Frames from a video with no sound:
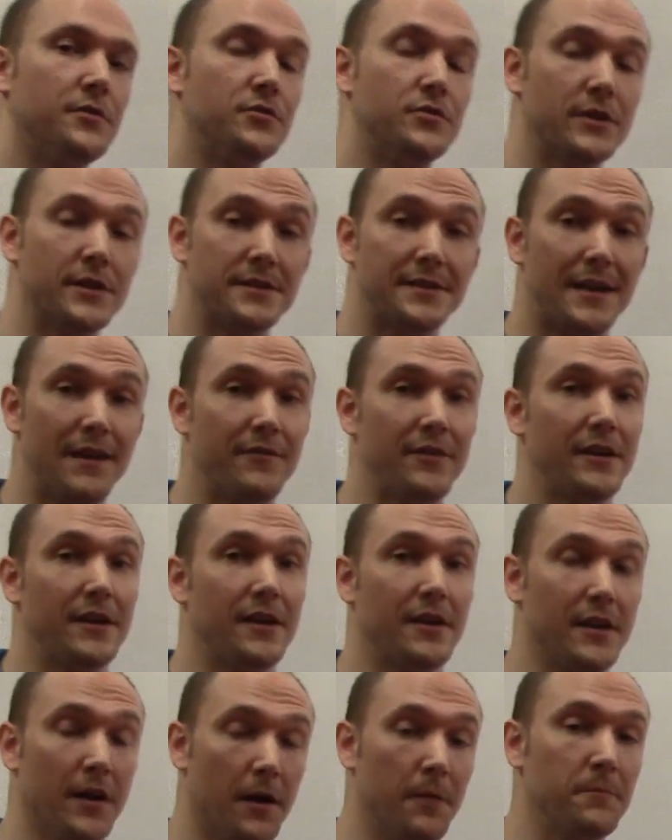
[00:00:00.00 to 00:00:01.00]
just have a
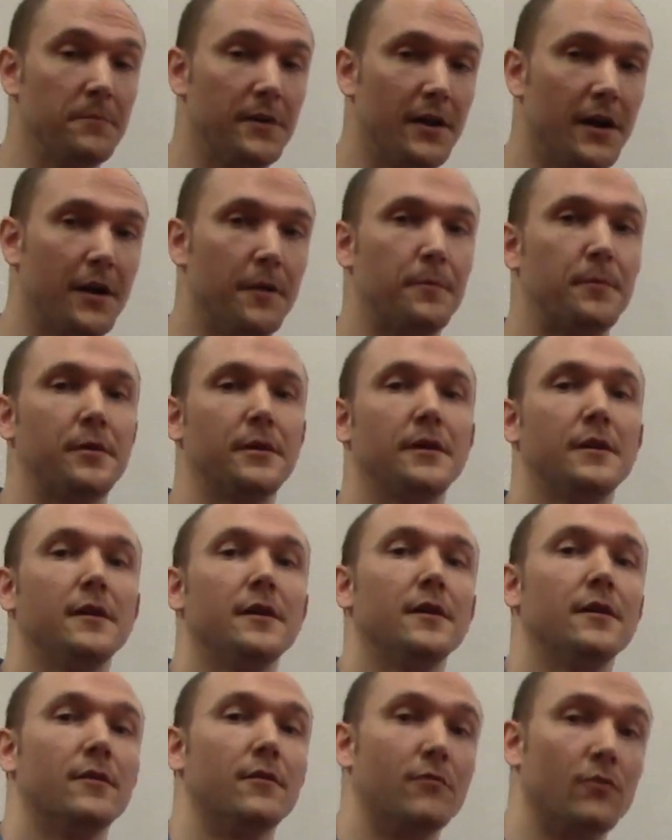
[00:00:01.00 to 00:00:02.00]
gummed up
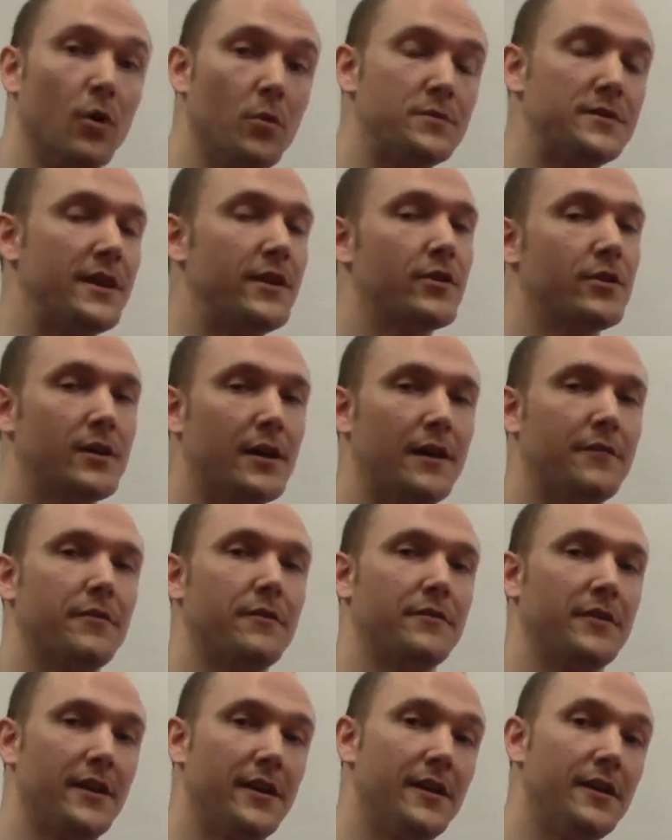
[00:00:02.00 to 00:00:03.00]
rotator cuff
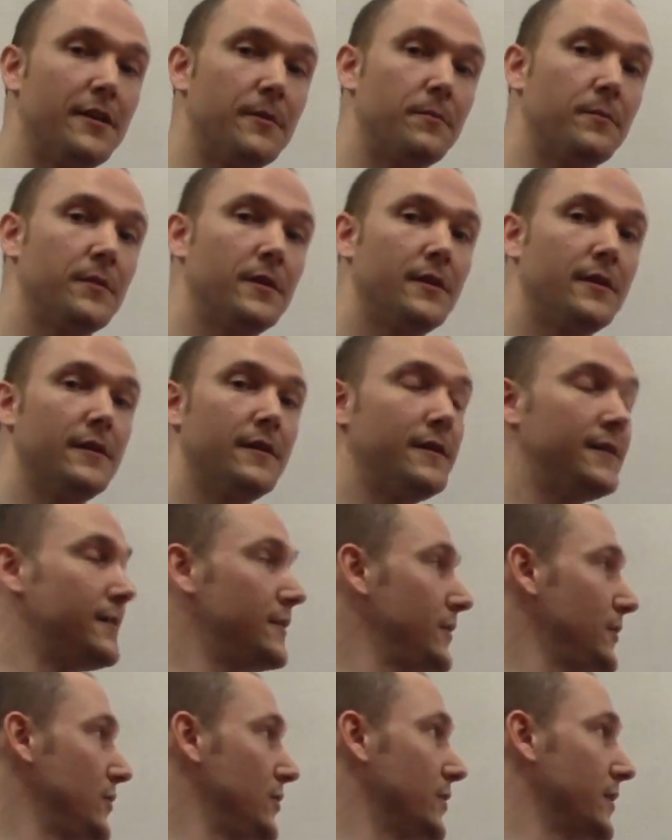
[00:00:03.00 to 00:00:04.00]
of the hip,
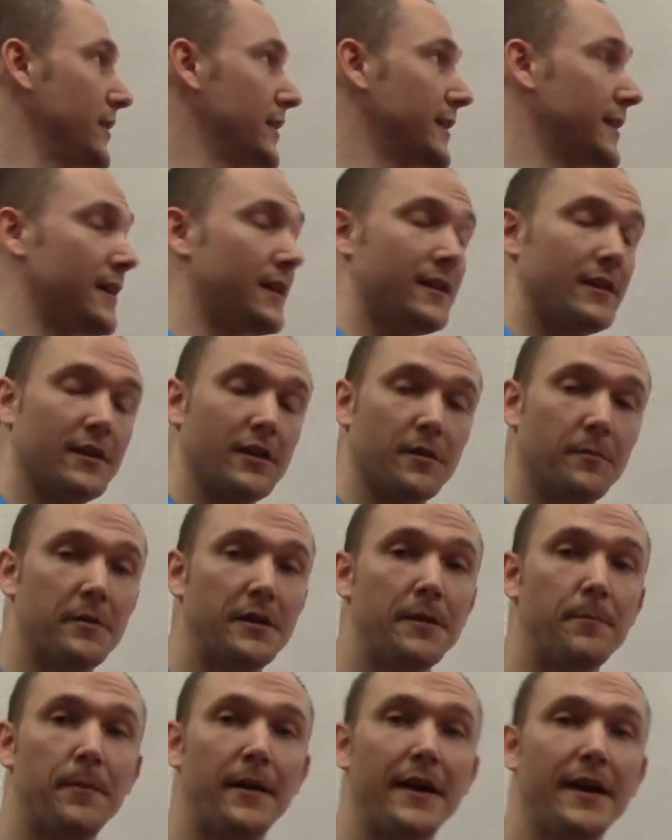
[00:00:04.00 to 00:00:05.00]
you're going to get a little
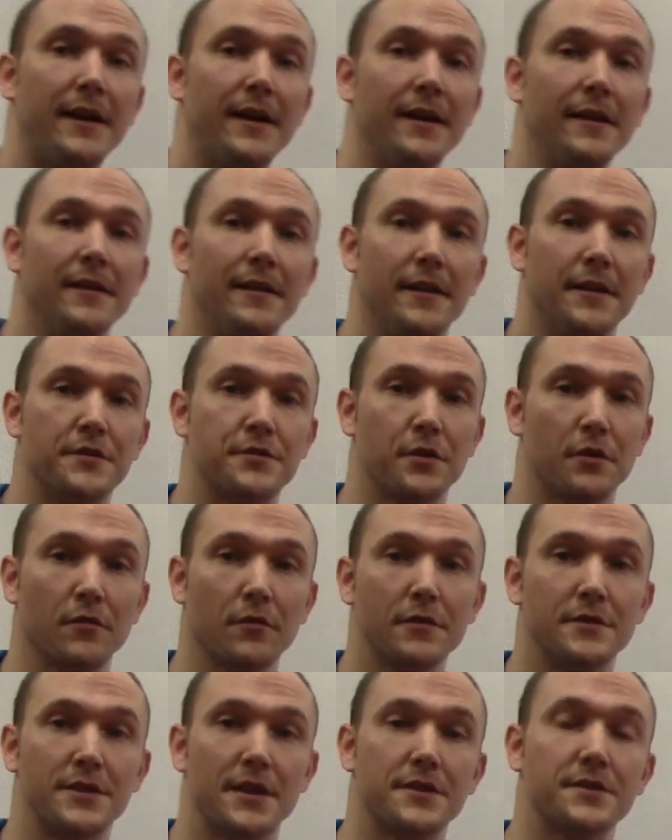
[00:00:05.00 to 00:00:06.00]
bit of pain in internal
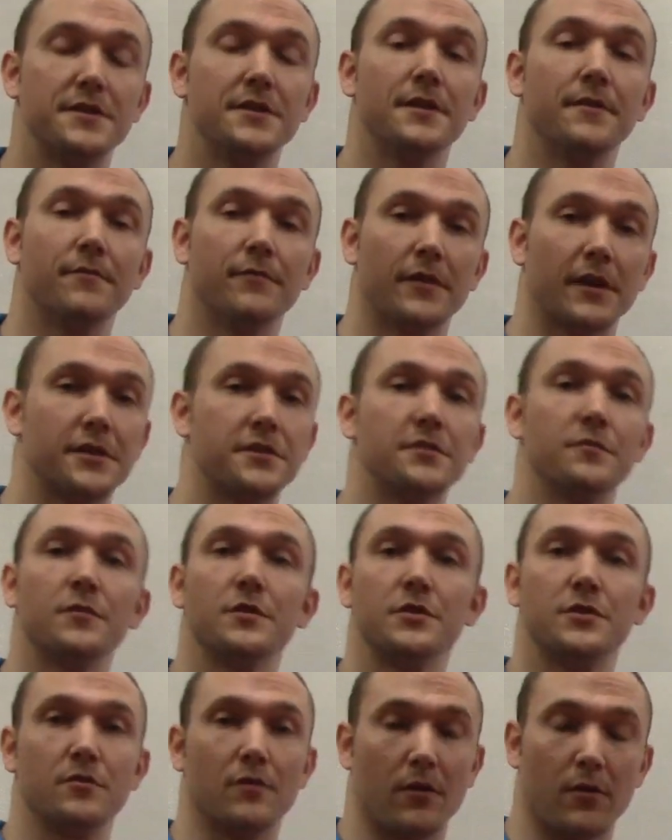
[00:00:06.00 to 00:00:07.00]
rotation hip flexion,
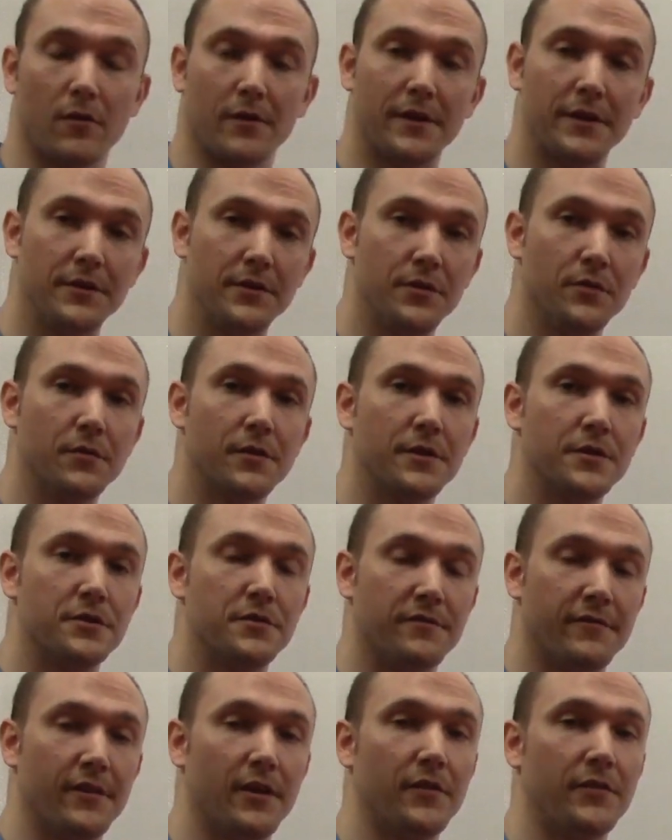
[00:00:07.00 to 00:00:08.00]
which you already knew because
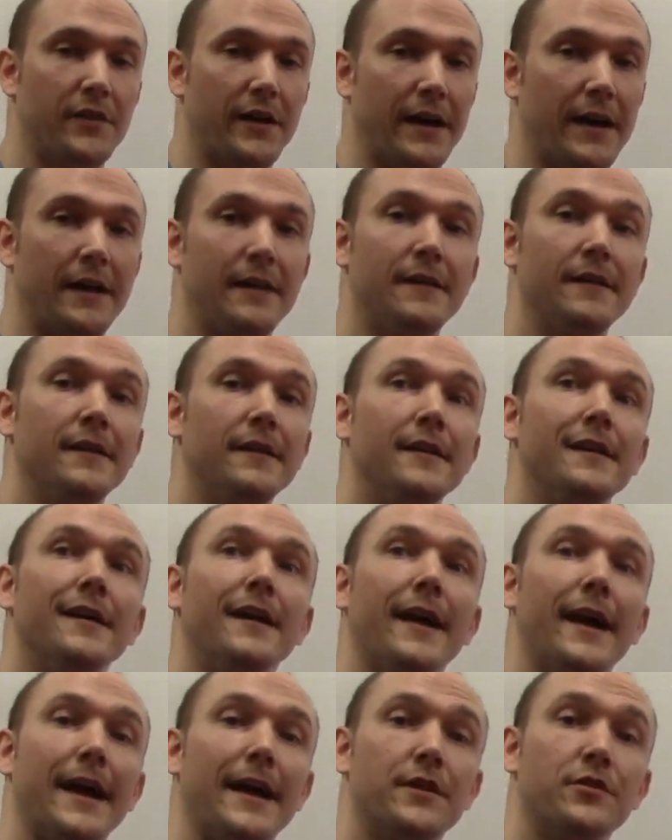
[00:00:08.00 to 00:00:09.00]
you felt that,
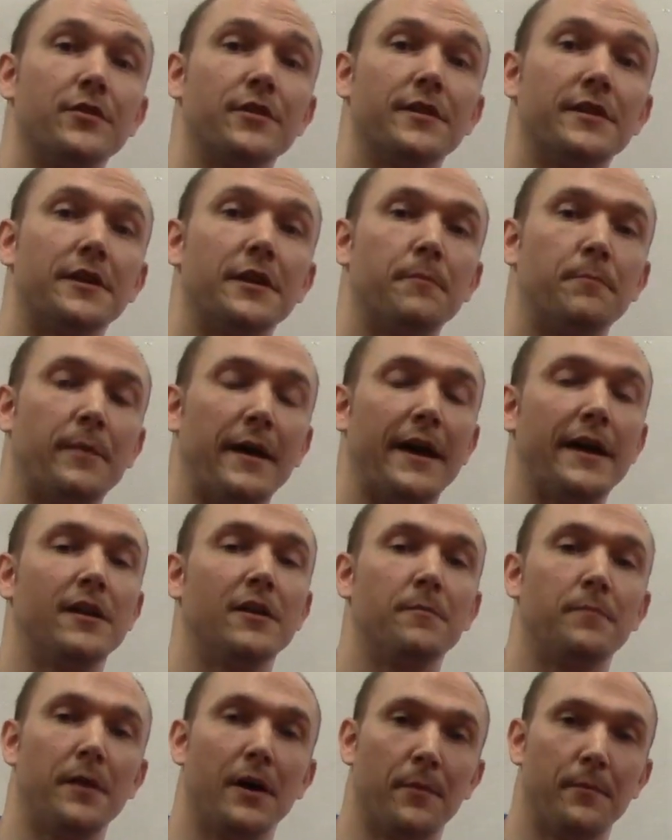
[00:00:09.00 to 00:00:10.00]
and you're going to get pain
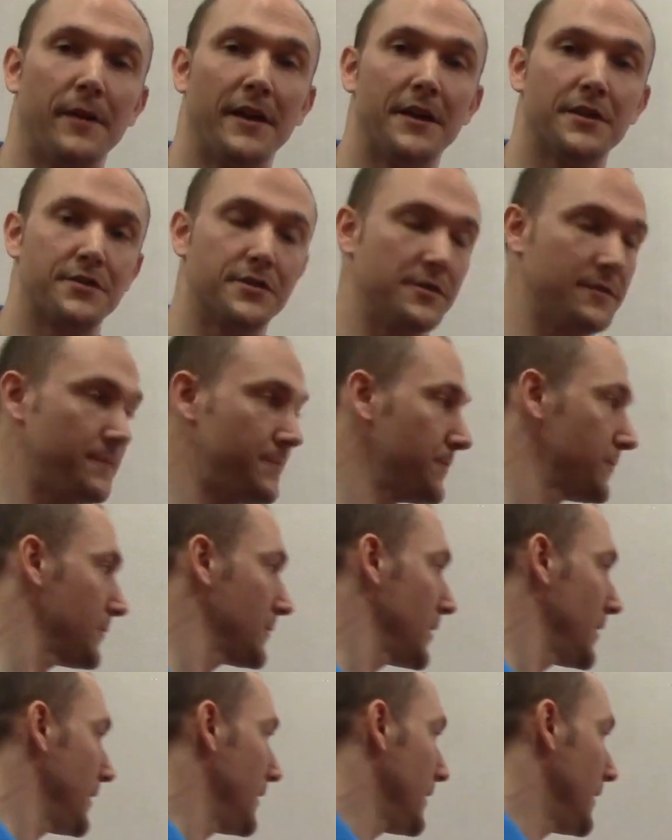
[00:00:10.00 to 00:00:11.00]
on palpation.
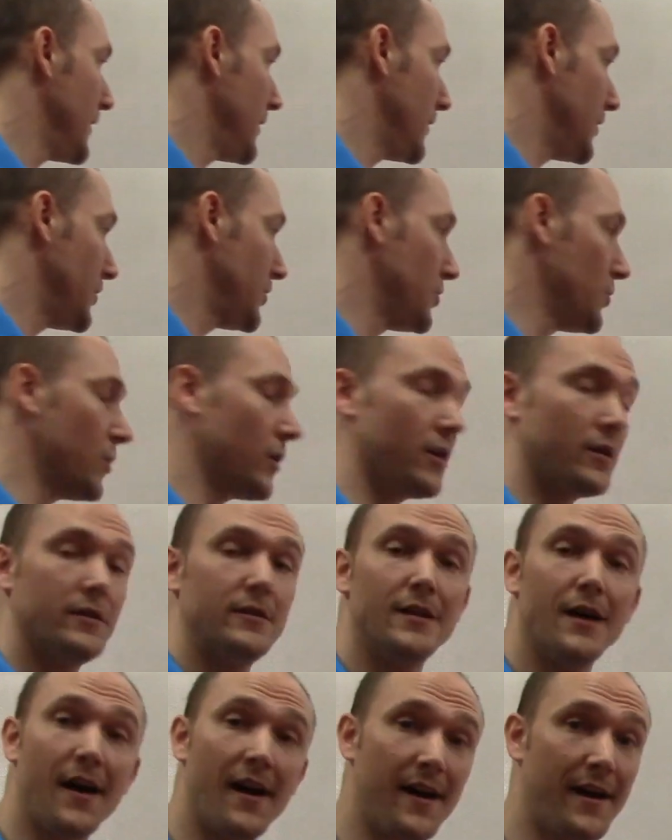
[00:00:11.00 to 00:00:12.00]
You are
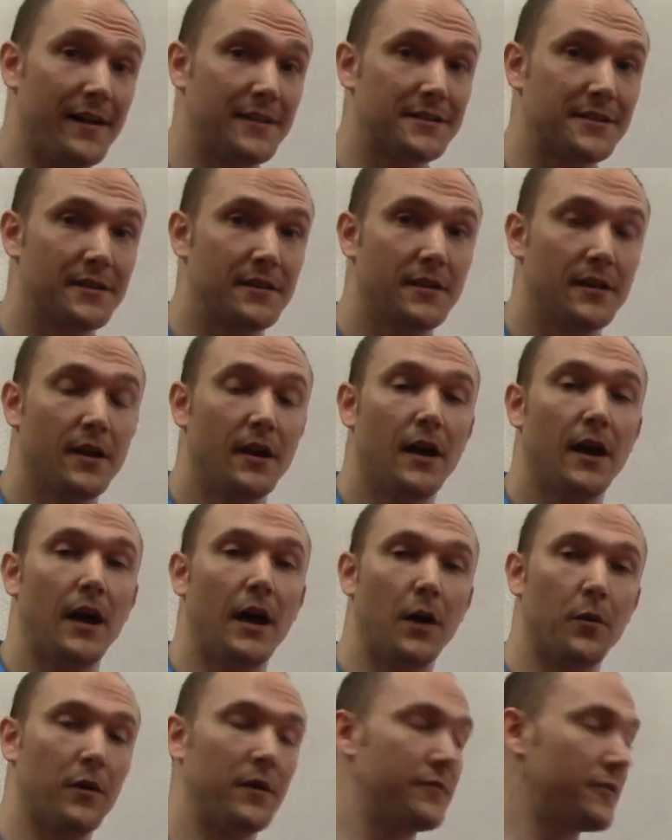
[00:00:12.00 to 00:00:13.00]
not,
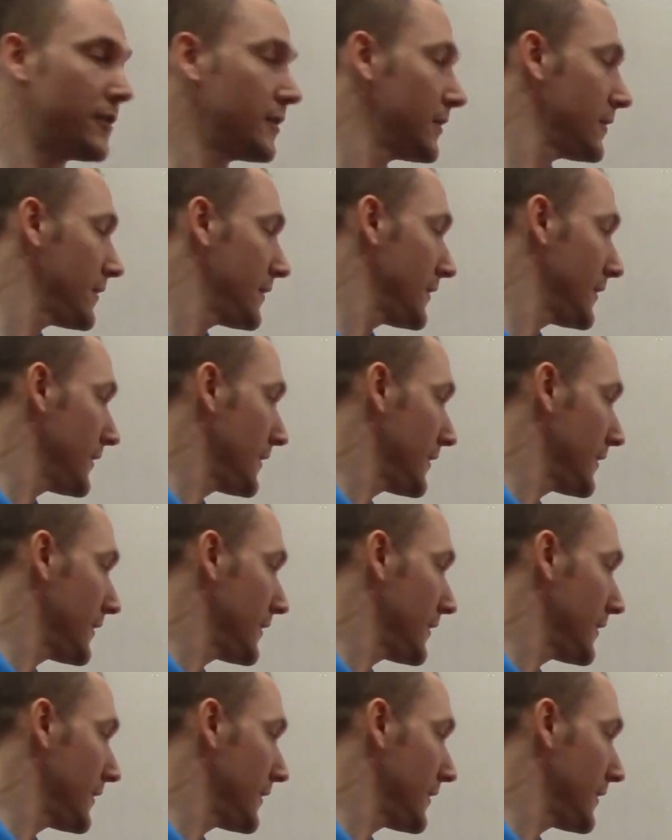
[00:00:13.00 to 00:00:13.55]
however,